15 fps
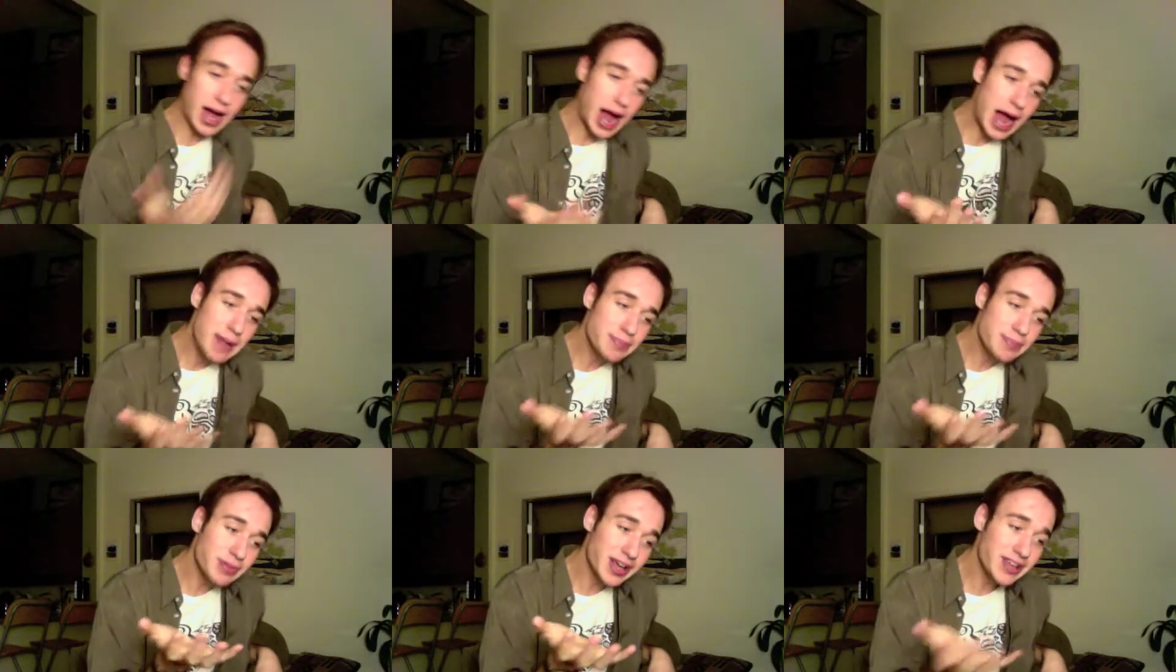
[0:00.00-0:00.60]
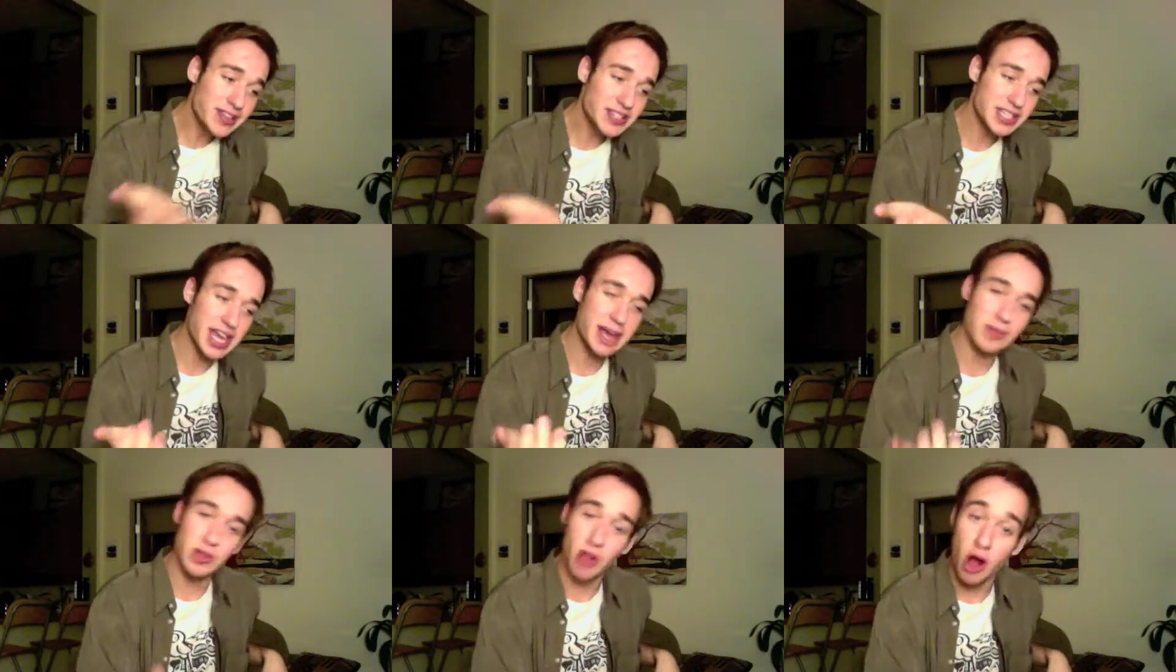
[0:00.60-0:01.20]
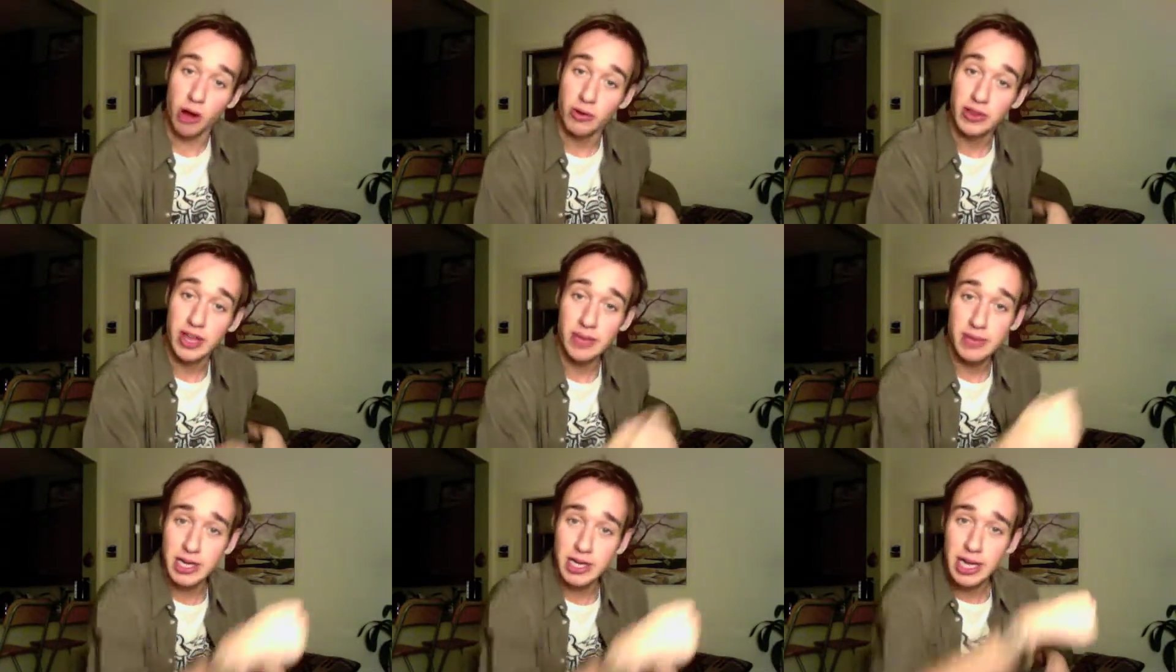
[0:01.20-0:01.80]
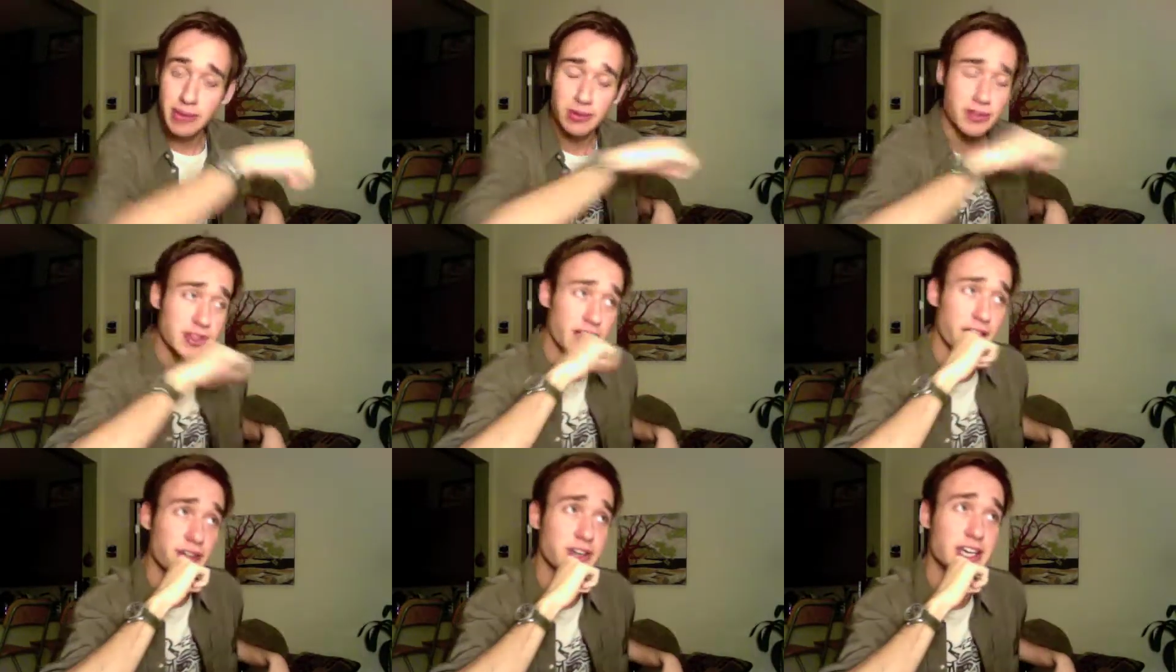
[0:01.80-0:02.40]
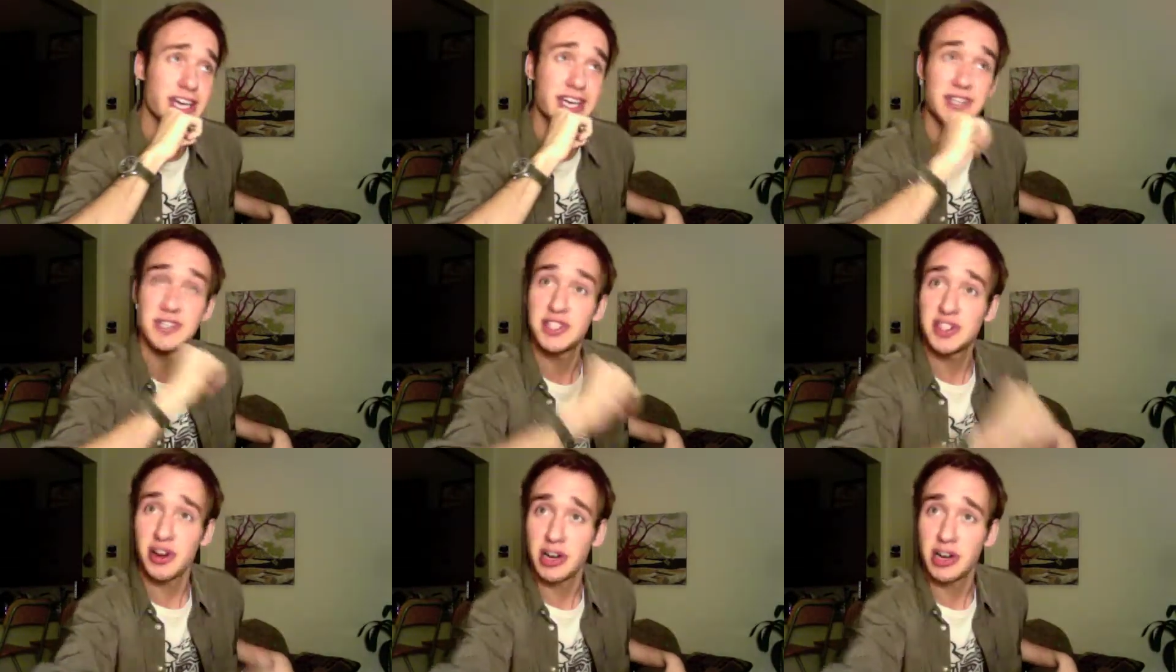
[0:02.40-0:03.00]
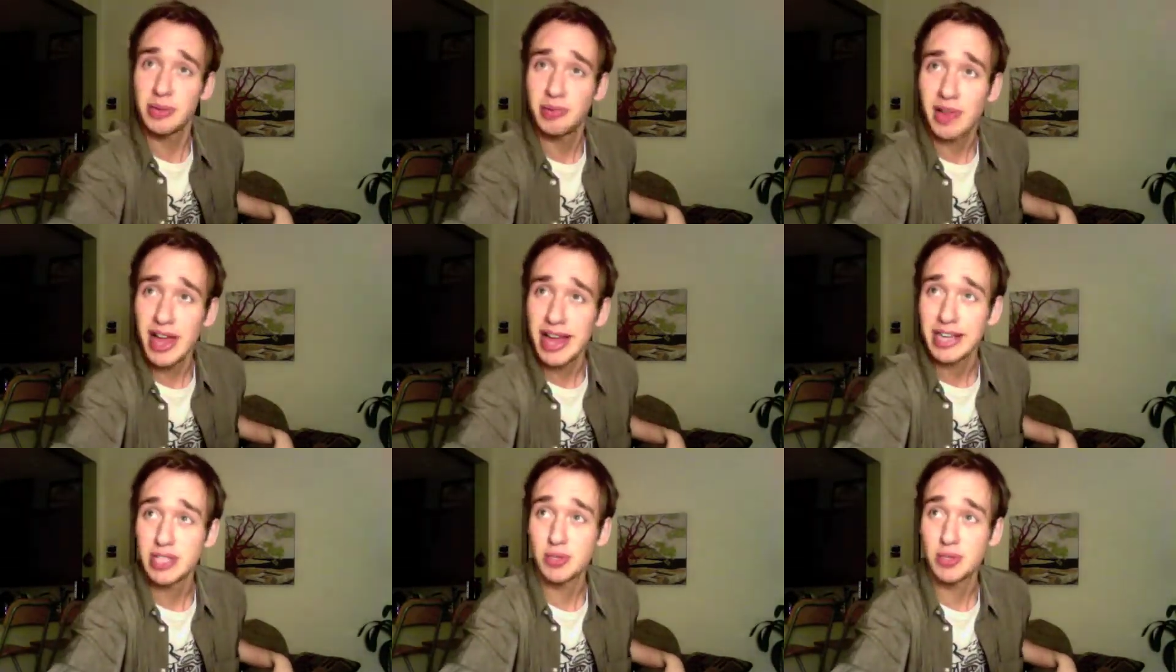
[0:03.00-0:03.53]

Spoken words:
I played this game along with him, and a couple of the other kids started playing as